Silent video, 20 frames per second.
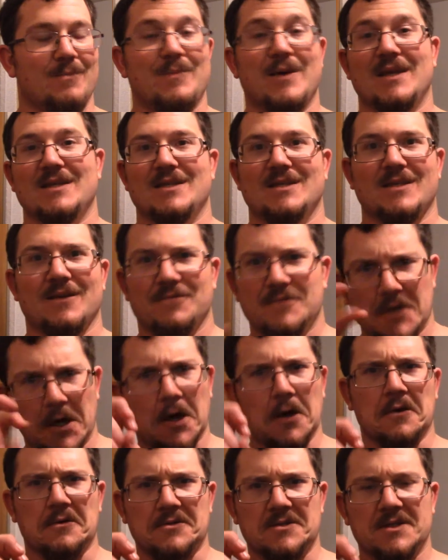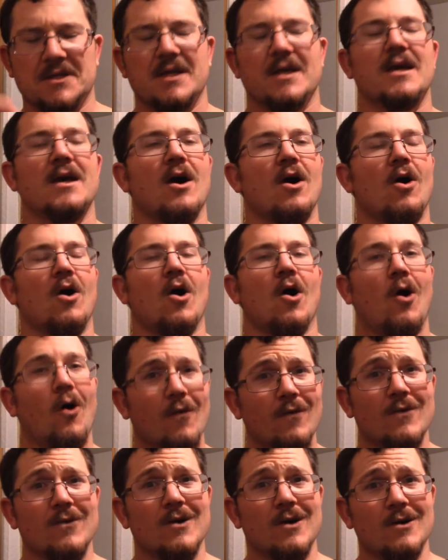pieces of toast.
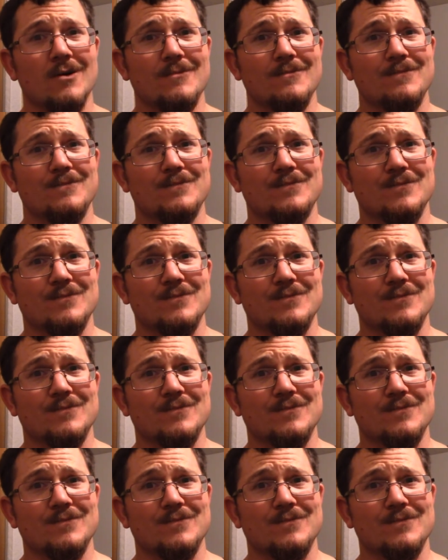Overall,